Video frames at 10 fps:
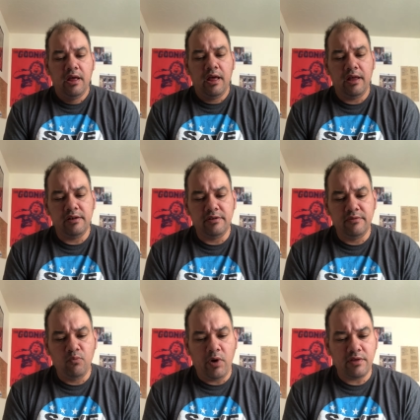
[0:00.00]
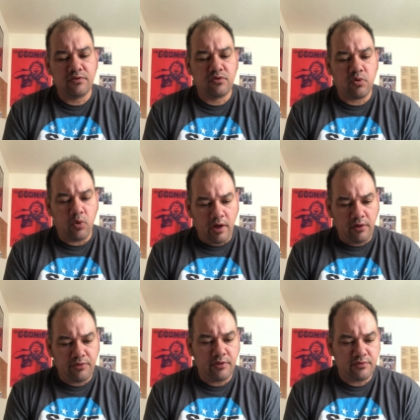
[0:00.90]
and West
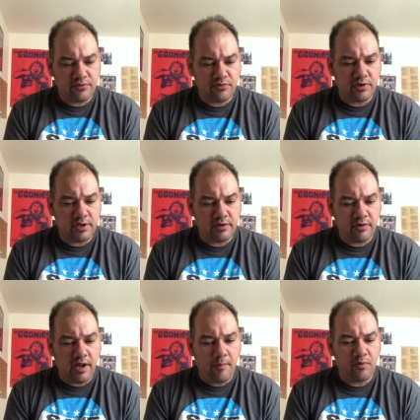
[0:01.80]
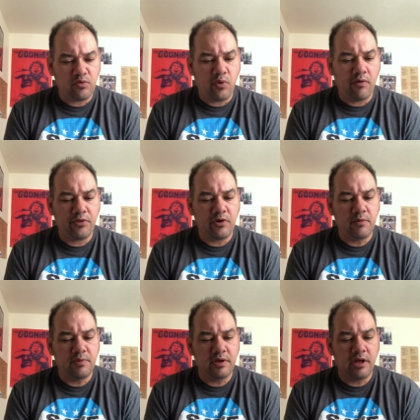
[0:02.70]
12th Street, or it happened
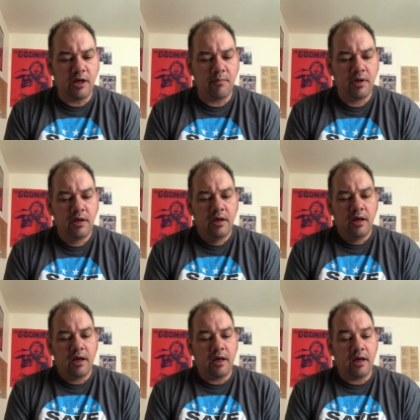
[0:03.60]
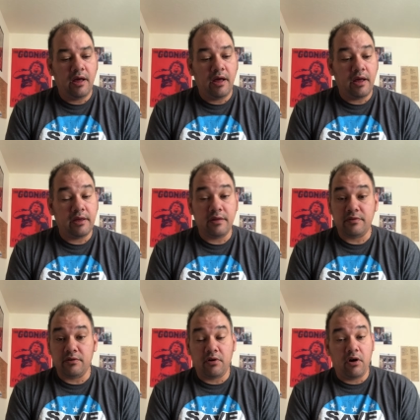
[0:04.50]
12:30 p.m. Uh, I
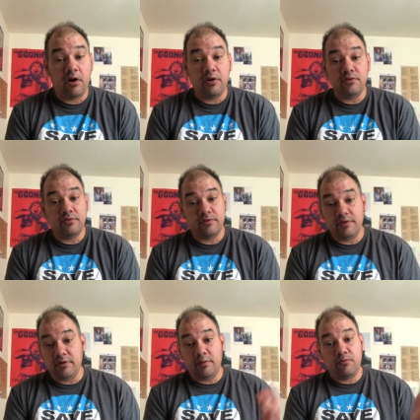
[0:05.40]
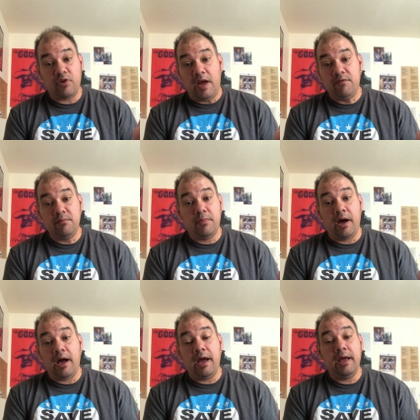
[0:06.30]
guess a car just ended up driving
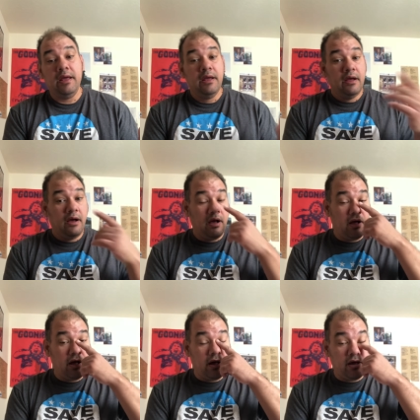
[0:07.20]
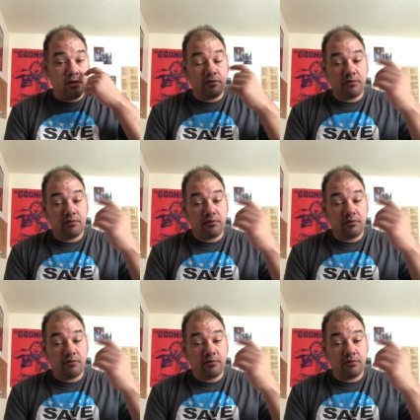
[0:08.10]
by uh,